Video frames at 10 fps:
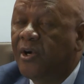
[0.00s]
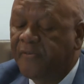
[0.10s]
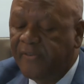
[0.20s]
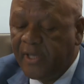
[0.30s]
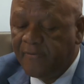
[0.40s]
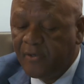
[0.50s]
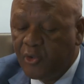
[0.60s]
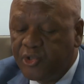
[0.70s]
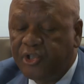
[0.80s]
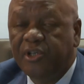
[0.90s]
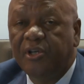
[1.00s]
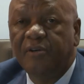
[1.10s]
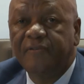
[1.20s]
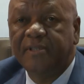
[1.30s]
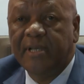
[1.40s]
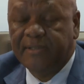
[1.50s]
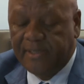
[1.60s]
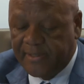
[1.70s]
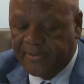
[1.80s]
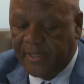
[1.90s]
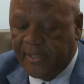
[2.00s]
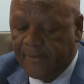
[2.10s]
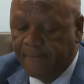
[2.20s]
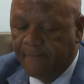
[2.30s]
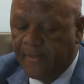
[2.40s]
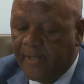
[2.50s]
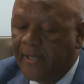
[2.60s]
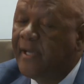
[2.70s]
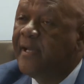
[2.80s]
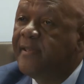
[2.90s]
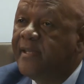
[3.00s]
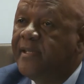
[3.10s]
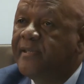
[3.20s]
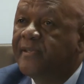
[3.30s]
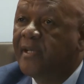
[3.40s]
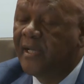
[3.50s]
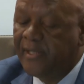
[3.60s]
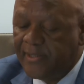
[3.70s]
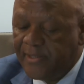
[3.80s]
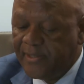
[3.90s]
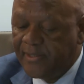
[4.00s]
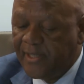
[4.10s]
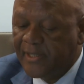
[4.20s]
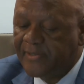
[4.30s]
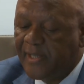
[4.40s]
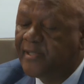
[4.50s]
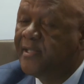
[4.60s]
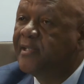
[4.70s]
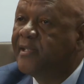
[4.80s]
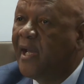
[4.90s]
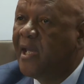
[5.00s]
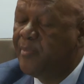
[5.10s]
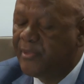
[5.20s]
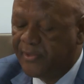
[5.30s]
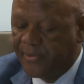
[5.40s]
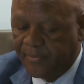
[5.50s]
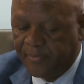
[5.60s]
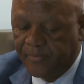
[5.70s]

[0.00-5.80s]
of the evolution of States SA. And these are indeed exciting times.